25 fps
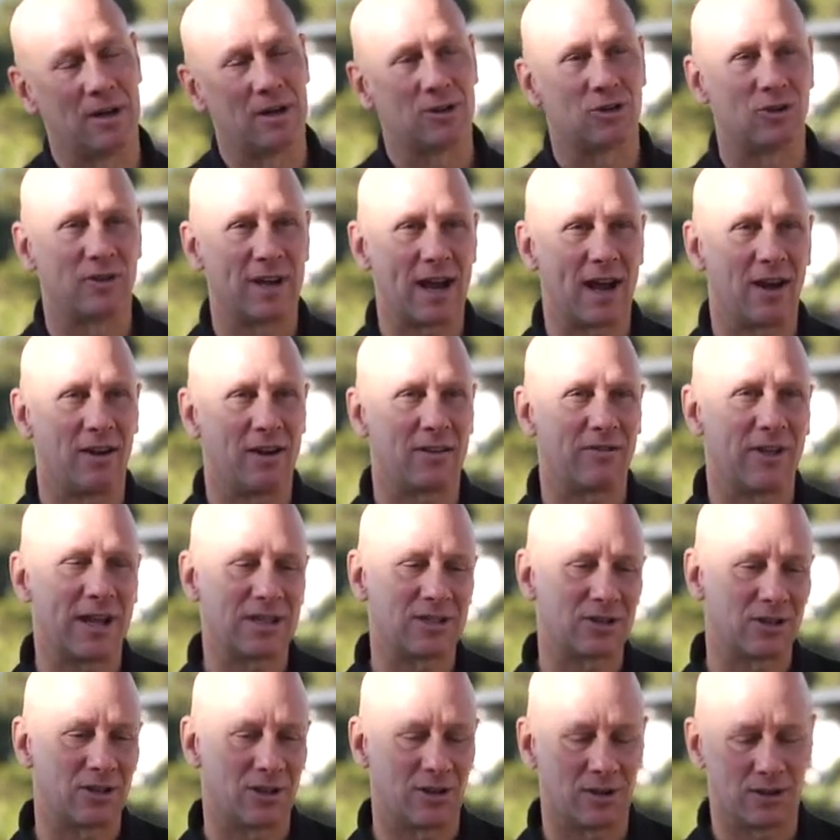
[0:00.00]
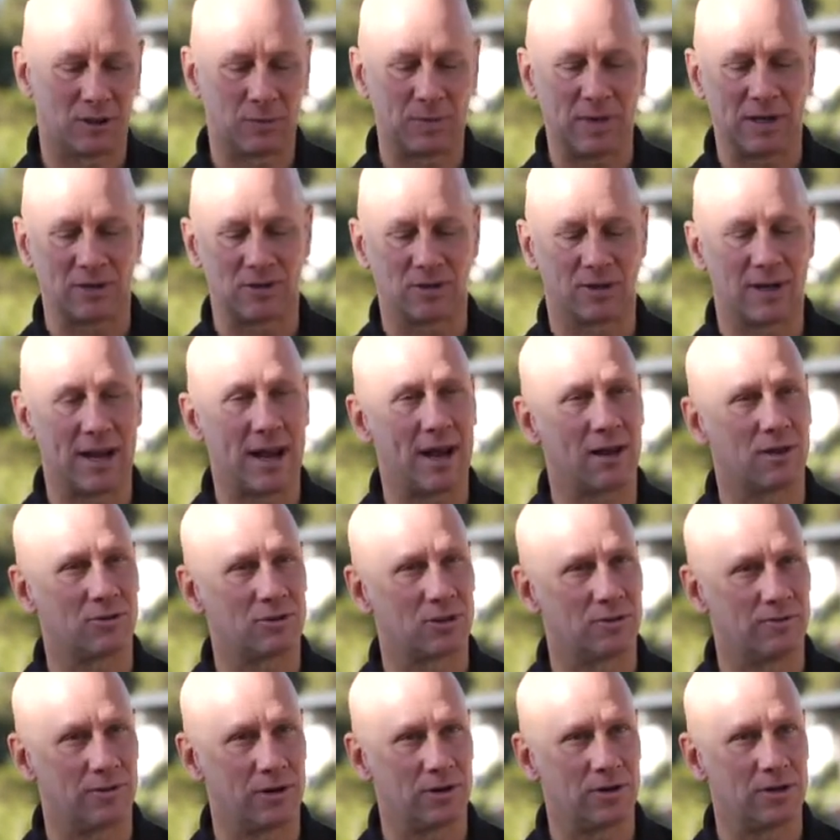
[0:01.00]
So now that's going to, depends on how
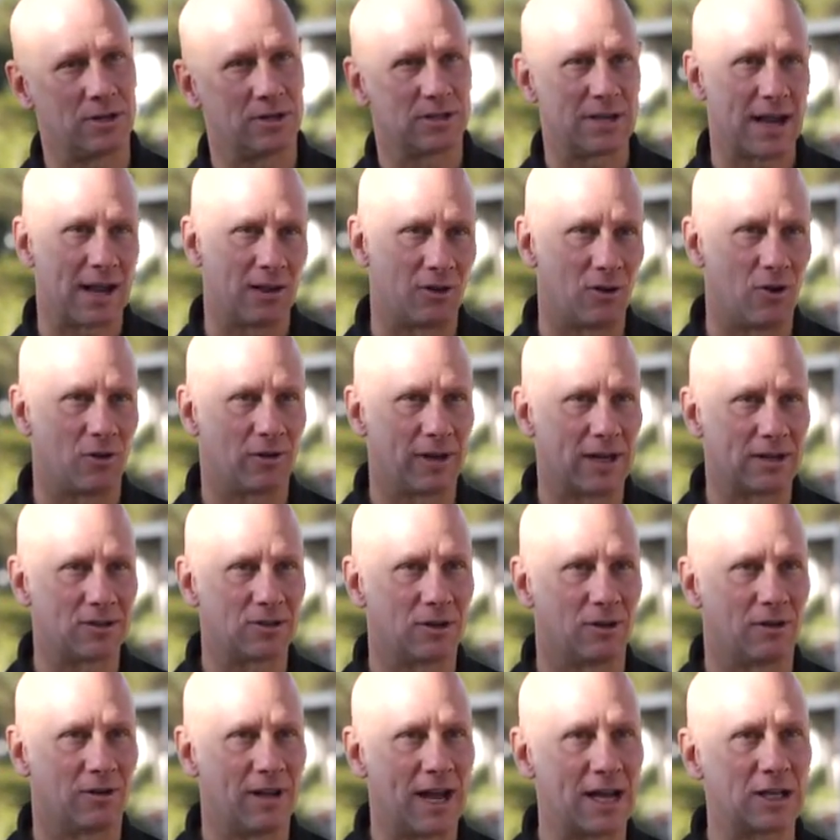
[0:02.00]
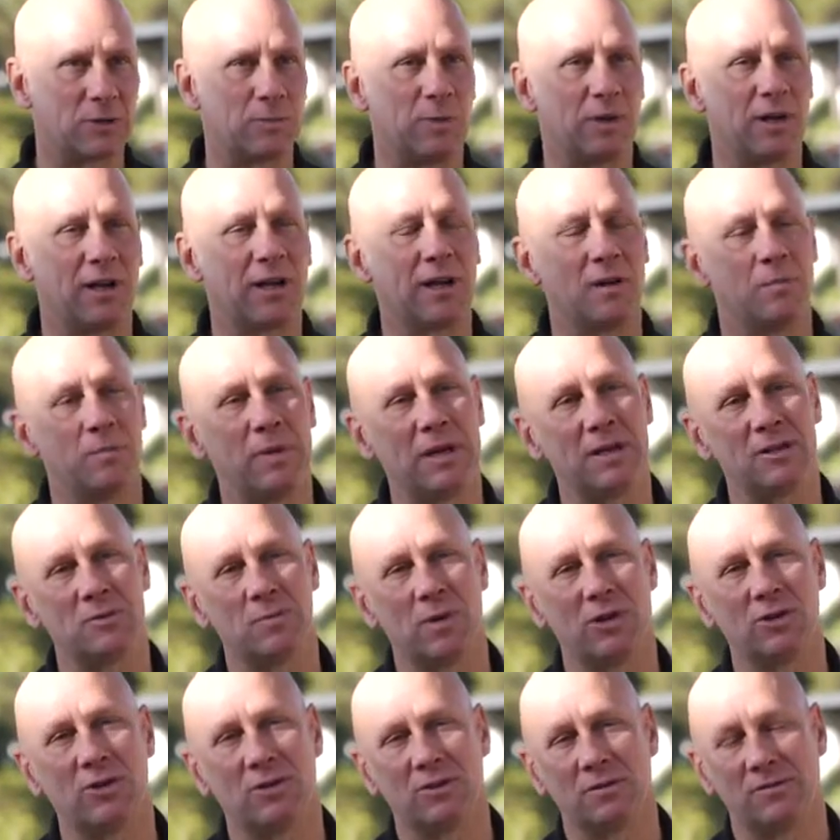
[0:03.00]
severe it is, how long that's going to last, but it can be as
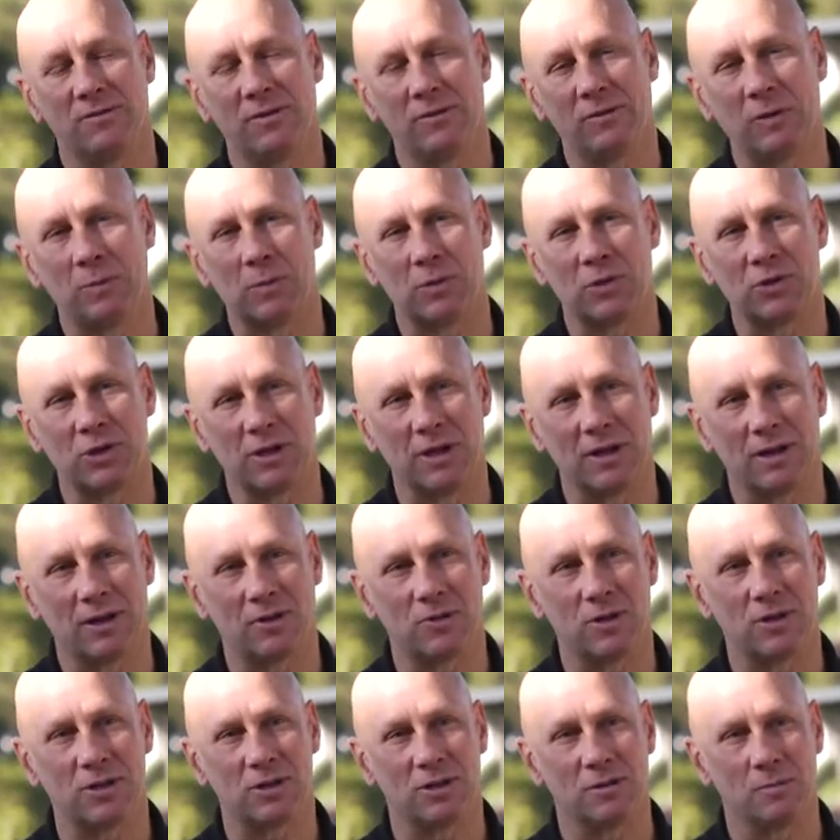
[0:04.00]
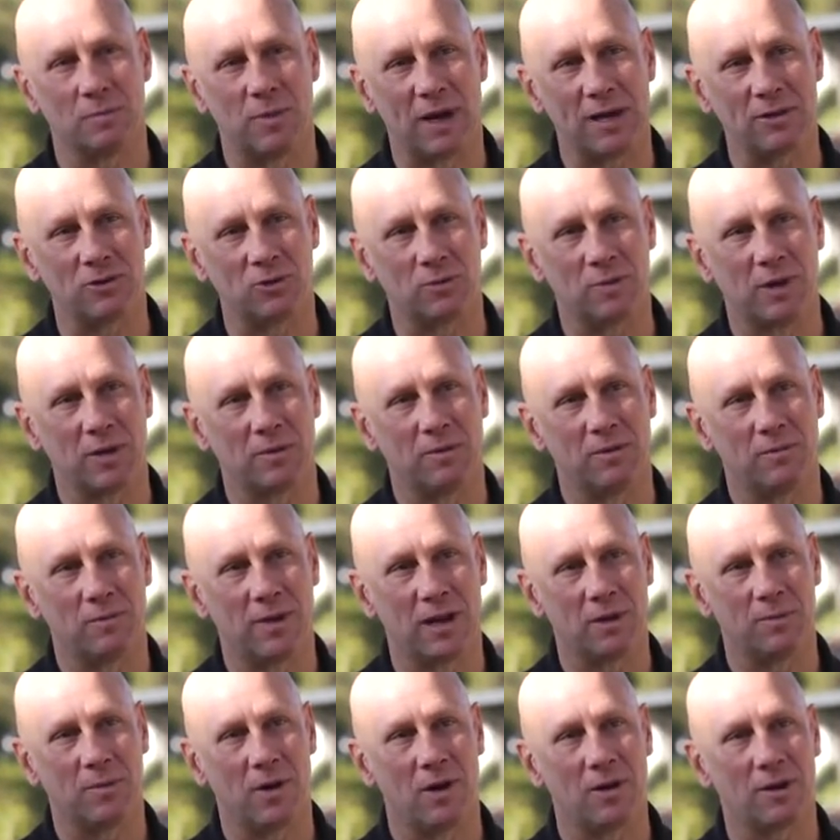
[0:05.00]
much as a 50% increase in basal
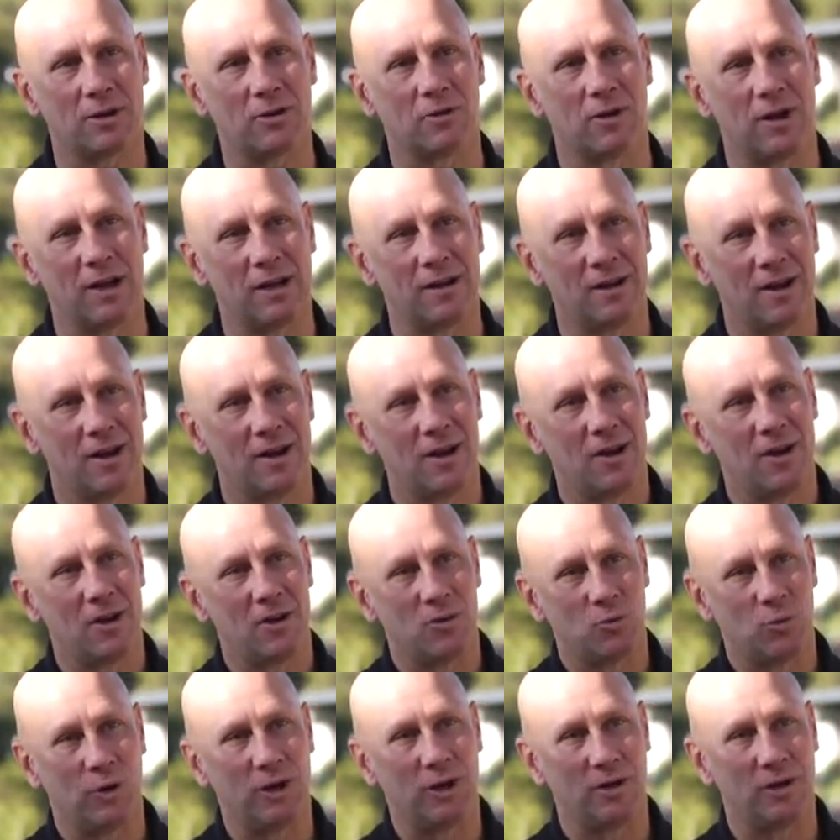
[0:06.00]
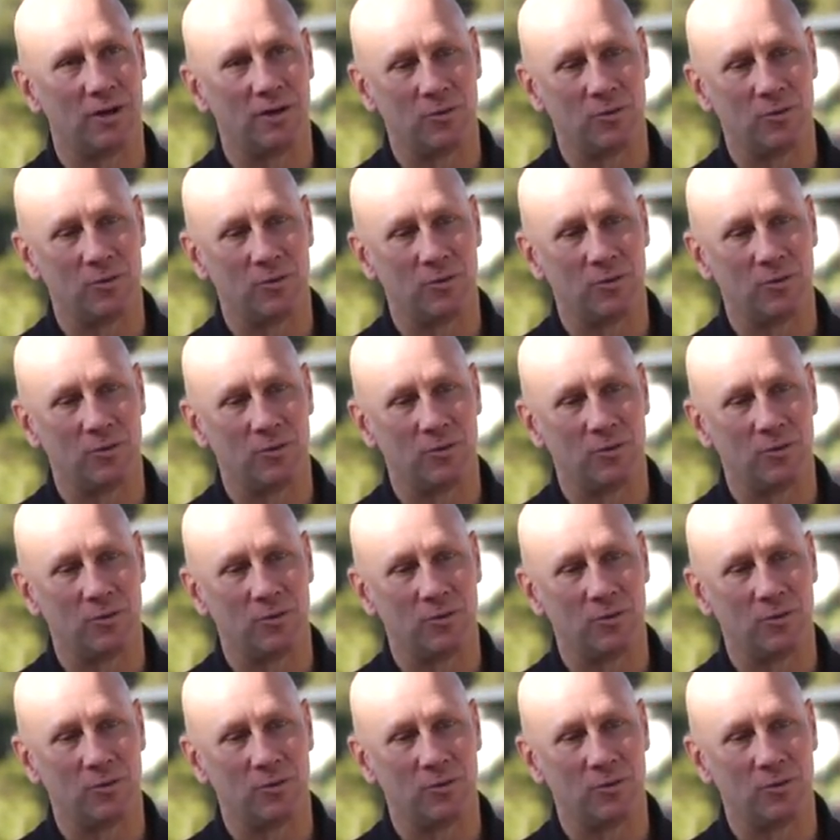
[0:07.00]
metabolic rate when